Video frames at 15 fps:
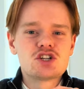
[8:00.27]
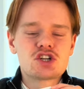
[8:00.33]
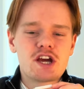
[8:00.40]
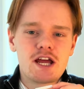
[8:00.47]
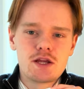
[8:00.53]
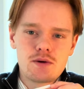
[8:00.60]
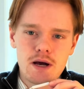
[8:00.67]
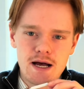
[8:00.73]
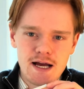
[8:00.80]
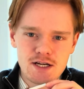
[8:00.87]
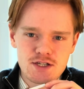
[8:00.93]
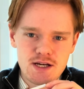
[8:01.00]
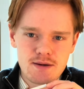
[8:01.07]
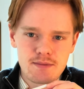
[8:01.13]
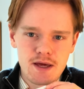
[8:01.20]
can you
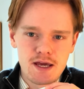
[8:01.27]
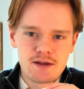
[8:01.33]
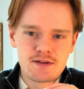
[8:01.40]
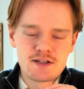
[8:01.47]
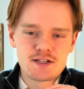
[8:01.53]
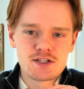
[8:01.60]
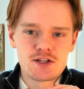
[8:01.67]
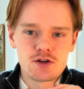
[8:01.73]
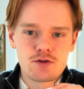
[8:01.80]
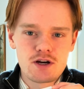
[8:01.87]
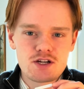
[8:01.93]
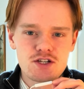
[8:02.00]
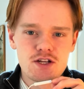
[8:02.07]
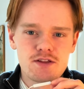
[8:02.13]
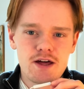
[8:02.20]
actually make? This is the
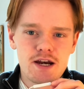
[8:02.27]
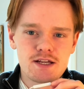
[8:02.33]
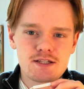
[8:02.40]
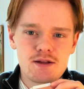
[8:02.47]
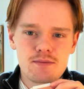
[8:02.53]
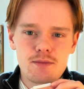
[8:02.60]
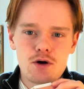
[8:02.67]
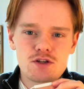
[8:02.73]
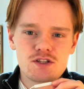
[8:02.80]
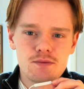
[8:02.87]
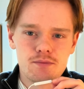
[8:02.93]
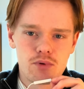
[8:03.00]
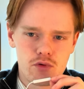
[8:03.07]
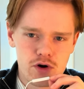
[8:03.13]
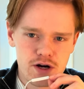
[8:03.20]
question that is the most
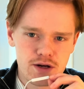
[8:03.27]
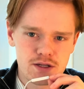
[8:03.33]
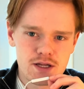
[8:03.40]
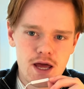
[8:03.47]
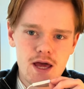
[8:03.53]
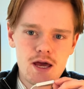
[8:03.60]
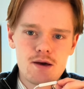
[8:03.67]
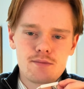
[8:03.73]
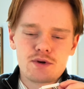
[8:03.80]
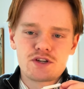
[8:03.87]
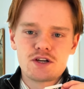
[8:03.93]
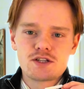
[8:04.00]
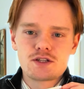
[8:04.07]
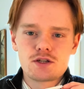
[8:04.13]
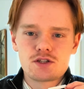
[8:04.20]
important,
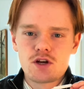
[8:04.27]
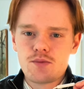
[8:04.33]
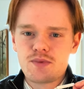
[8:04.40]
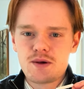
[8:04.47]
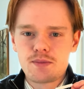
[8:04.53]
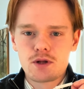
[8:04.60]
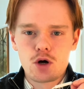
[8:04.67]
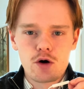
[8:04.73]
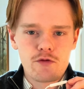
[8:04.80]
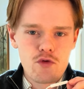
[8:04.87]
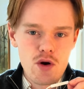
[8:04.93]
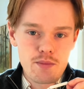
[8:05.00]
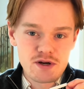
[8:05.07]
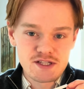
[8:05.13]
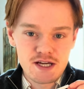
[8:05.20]
because some people
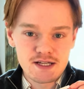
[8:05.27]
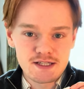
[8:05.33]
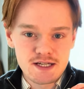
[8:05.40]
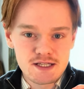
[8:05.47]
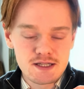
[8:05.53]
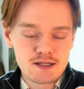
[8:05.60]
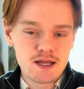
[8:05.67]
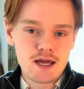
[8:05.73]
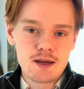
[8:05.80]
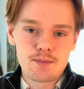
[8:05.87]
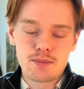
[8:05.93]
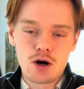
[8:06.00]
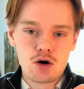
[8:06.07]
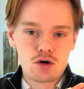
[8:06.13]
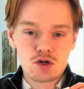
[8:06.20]
overrepresent it. They
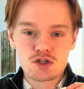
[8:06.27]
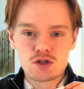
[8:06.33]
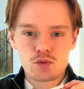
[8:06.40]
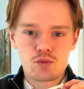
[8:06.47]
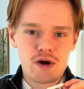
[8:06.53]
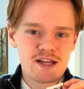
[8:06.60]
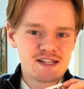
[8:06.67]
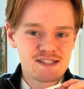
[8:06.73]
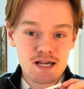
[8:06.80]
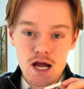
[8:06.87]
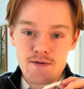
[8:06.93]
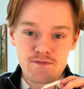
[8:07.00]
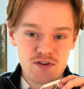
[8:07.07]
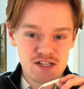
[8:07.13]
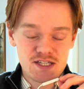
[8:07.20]
post wins
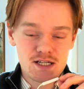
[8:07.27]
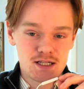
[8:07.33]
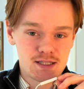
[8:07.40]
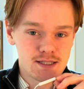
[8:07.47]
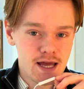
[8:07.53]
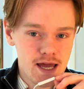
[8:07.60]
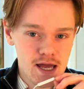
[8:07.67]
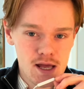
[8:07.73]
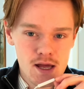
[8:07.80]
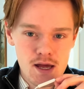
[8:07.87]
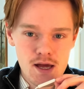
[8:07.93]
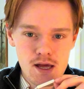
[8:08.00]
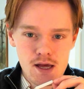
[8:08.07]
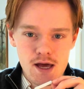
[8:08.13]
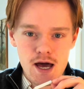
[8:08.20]
every single day.
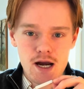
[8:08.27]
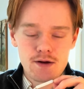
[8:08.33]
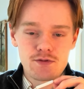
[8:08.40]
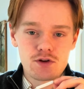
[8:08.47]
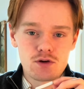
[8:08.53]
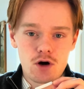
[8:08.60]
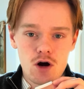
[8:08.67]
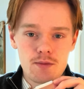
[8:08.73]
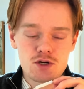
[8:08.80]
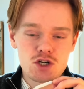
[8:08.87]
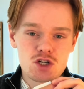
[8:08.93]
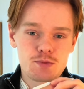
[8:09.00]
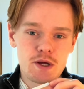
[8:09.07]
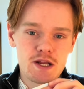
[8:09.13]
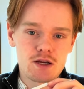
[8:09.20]
And if you do
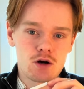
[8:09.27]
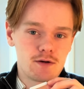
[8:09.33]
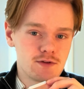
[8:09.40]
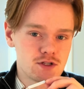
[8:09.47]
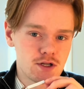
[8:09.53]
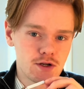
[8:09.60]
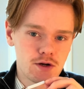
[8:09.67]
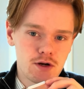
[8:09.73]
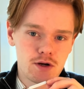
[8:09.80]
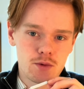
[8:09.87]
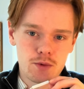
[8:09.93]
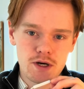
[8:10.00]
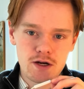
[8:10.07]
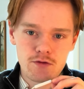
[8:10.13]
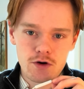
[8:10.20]
arbitrage betting, obviously you're going to
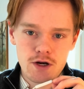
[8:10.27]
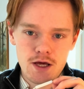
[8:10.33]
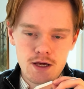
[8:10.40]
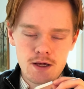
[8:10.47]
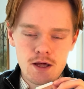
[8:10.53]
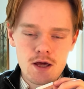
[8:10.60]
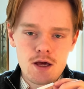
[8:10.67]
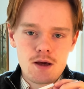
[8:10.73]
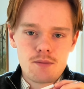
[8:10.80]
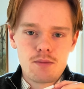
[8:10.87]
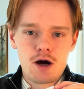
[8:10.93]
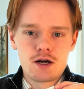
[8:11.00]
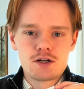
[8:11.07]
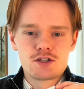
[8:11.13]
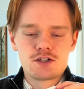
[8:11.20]
win every day.
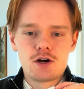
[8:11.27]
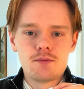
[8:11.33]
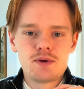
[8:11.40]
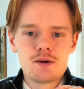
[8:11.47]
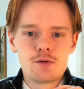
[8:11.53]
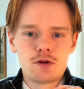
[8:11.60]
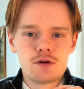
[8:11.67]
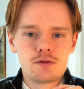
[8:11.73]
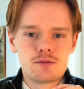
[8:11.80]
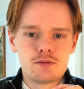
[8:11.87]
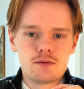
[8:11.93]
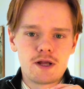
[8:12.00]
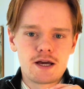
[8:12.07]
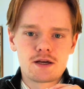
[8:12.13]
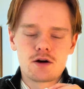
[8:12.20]
But some people
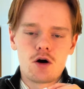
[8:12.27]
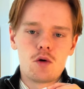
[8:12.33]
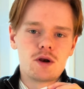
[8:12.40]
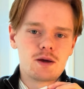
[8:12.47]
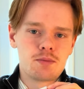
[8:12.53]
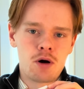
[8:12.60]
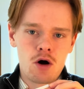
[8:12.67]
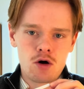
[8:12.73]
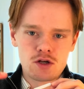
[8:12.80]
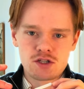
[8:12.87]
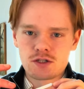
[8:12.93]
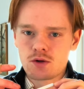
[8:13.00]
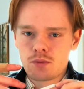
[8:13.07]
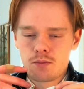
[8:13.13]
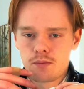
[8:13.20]
only
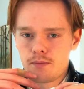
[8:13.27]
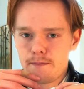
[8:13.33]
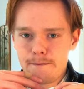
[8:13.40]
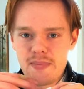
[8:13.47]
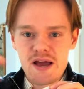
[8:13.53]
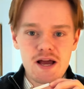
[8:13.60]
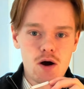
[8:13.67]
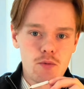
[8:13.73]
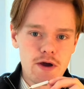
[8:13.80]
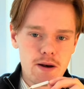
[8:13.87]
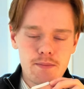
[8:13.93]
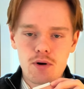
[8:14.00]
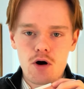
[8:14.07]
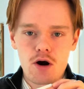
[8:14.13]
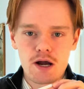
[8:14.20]
post mega win
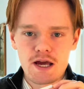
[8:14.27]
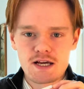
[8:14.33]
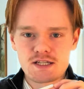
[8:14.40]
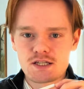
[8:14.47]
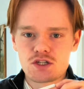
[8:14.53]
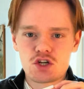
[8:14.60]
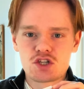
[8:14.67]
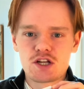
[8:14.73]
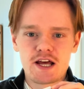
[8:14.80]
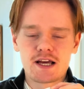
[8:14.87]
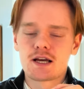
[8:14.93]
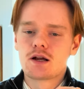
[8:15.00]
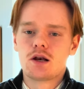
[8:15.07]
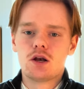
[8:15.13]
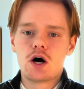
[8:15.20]
parlays, just like
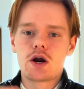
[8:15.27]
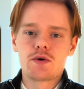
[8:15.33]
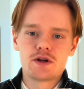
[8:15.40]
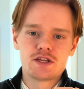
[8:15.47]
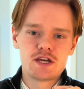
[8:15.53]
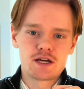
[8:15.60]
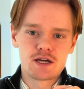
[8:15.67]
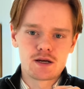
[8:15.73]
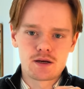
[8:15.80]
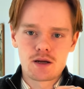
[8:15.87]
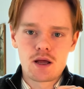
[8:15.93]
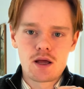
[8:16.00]
lottery ticket.